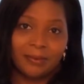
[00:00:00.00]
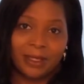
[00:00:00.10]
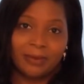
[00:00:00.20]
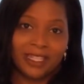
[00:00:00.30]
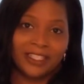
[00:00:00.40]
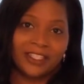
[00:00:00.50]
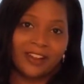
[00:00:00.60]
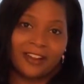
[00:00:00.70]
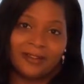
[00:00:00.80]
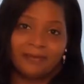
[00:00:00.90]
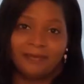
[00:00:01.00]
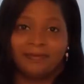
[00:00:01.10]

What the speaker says: Be blessed, y'all.